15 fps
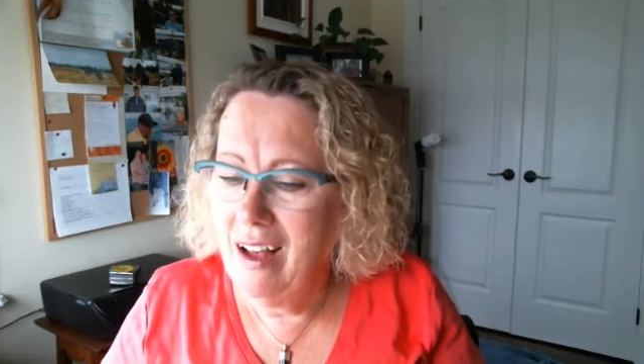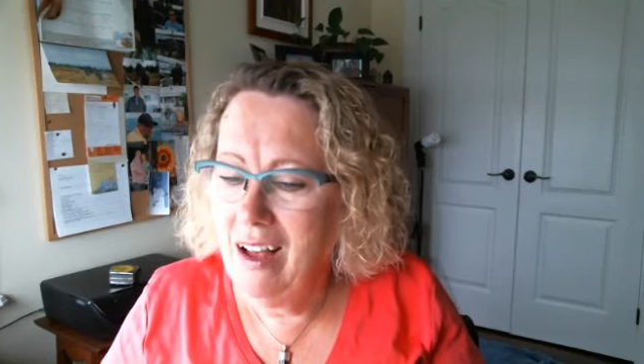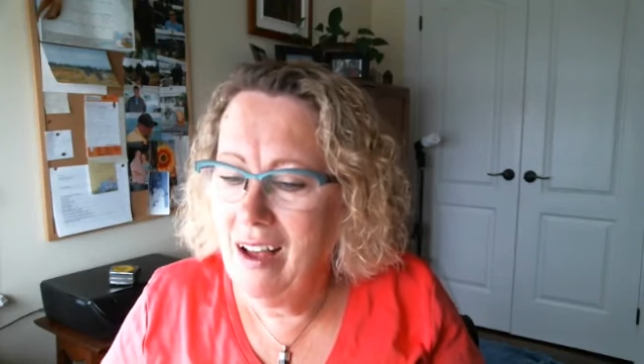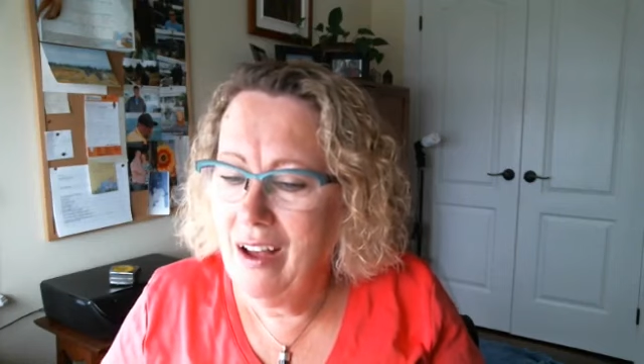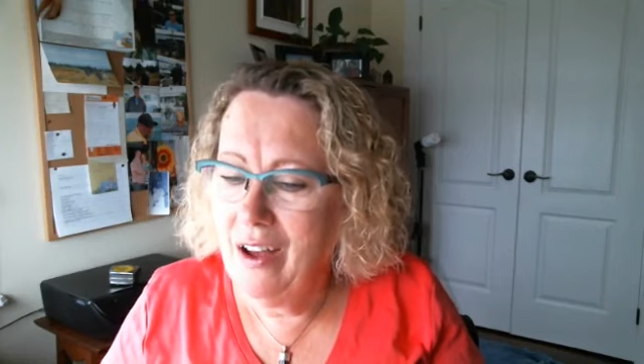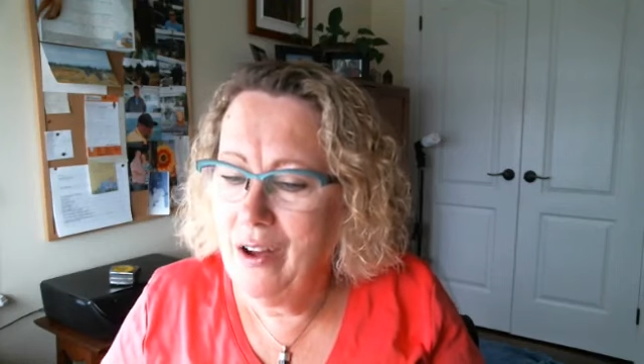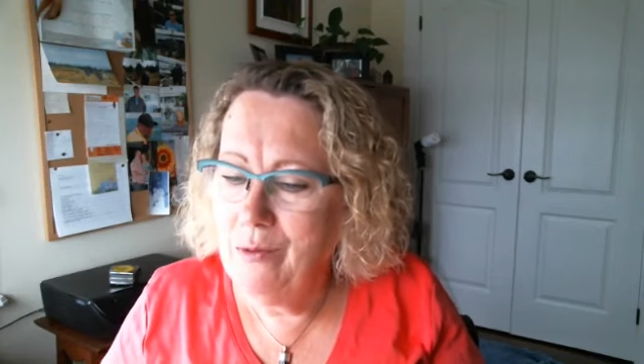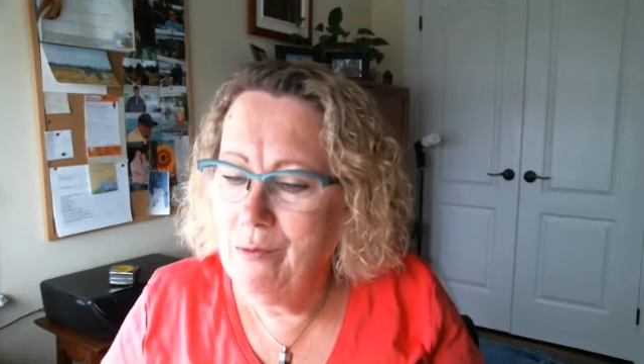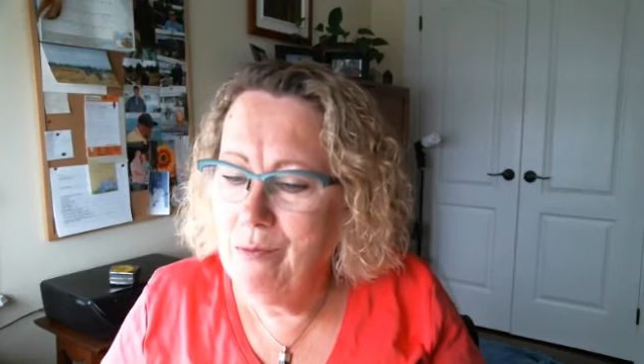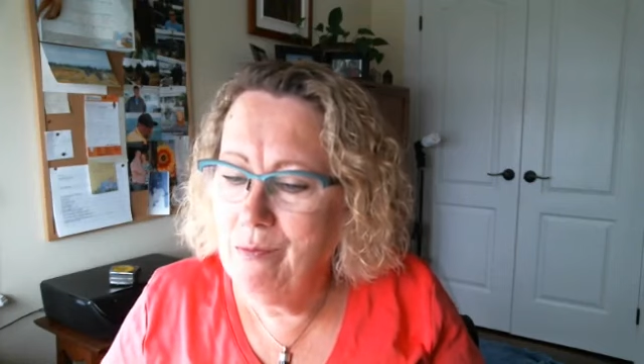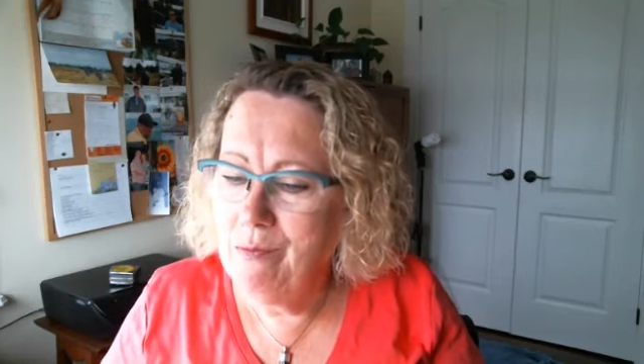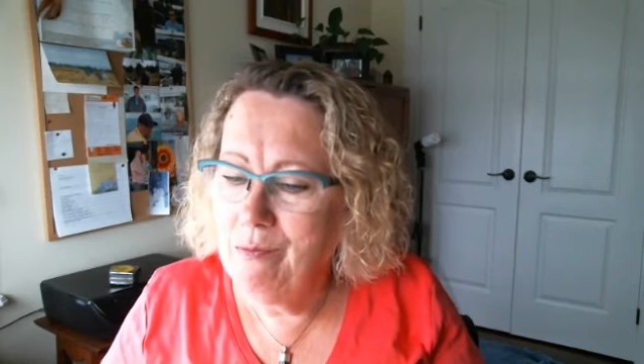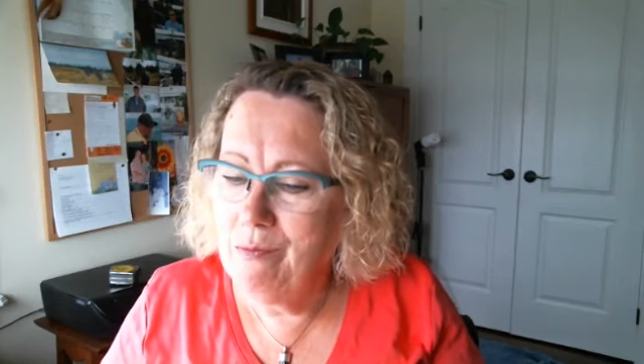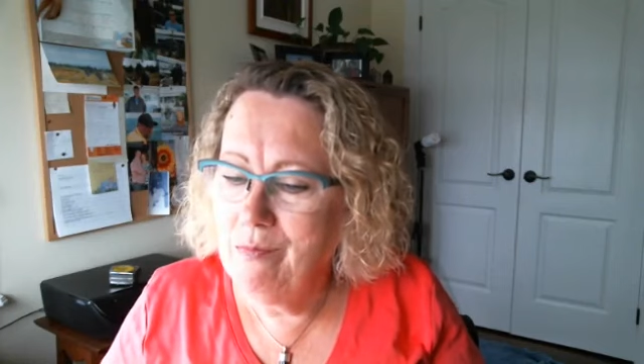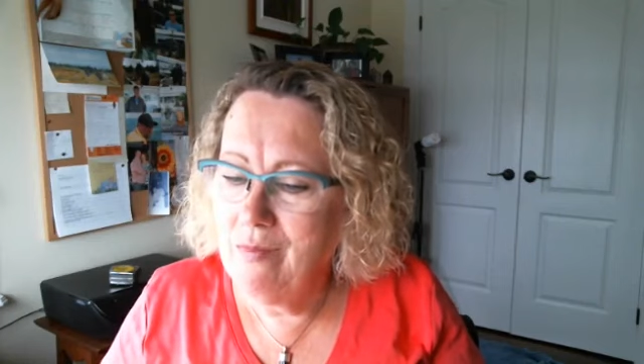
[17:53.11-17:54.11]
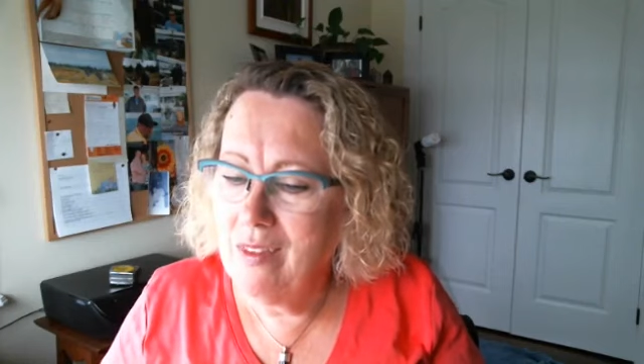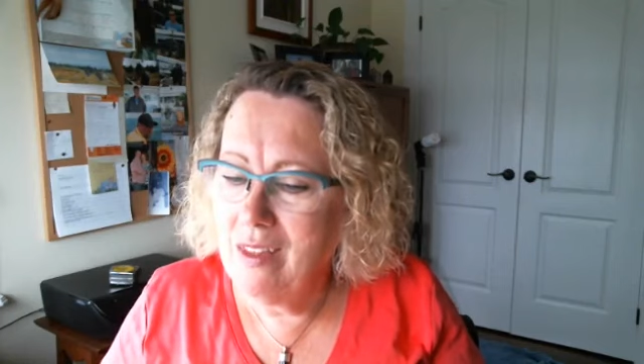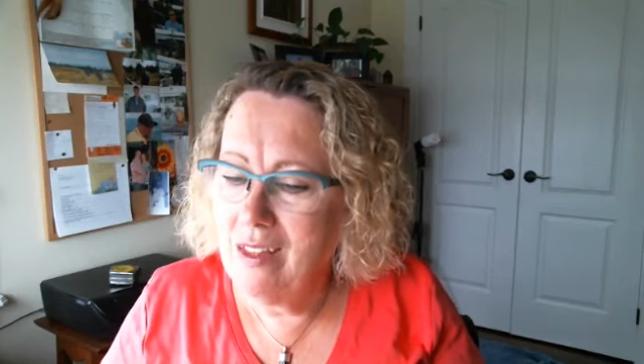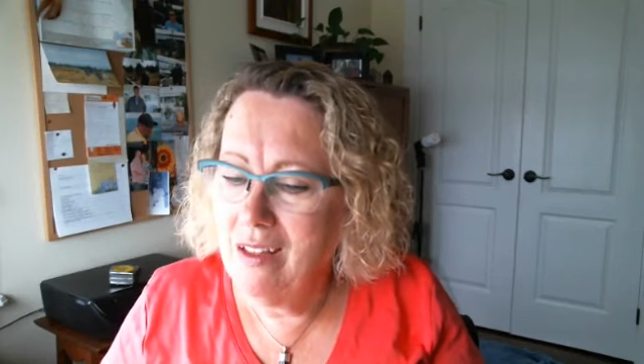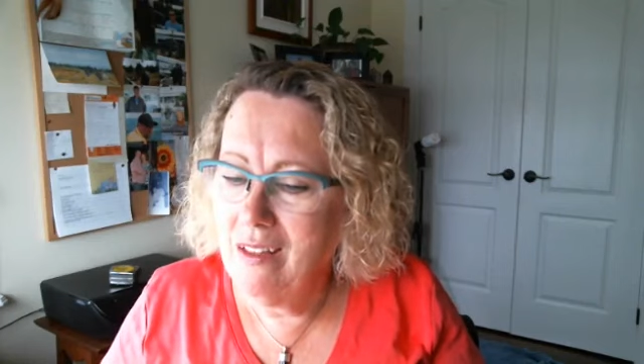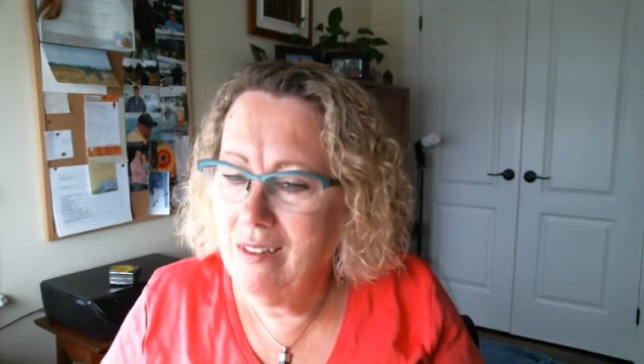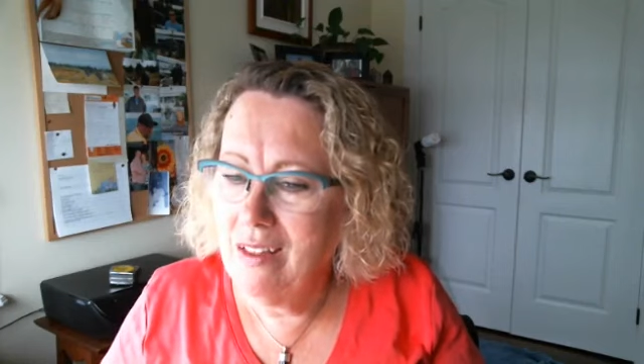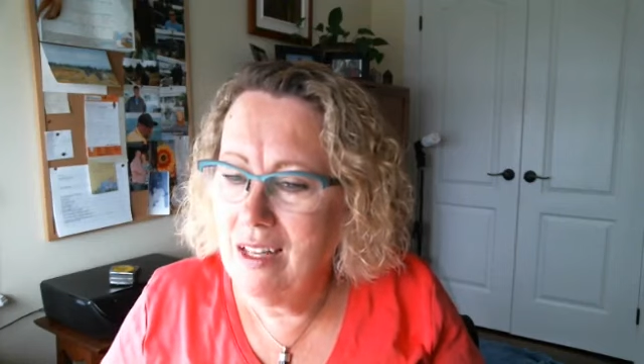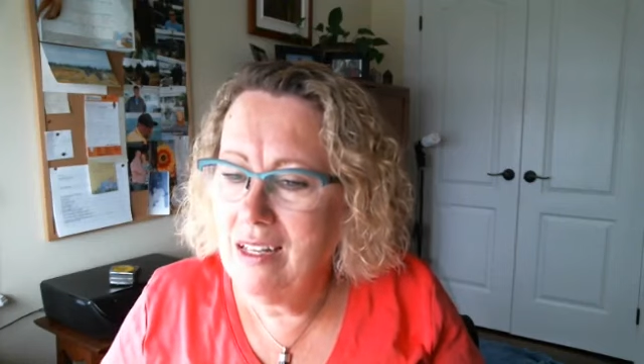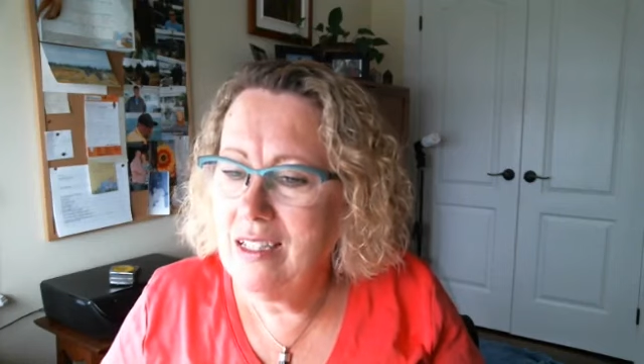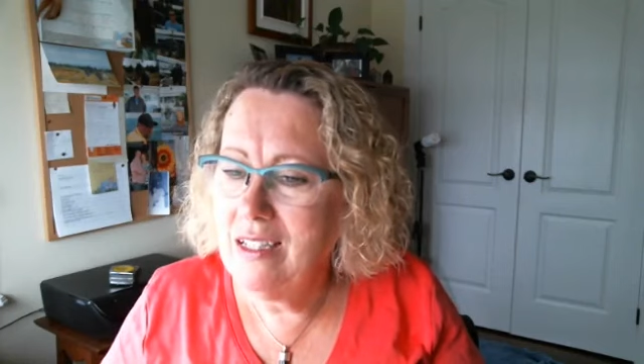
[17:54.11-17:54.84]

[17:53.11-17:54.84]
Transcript: That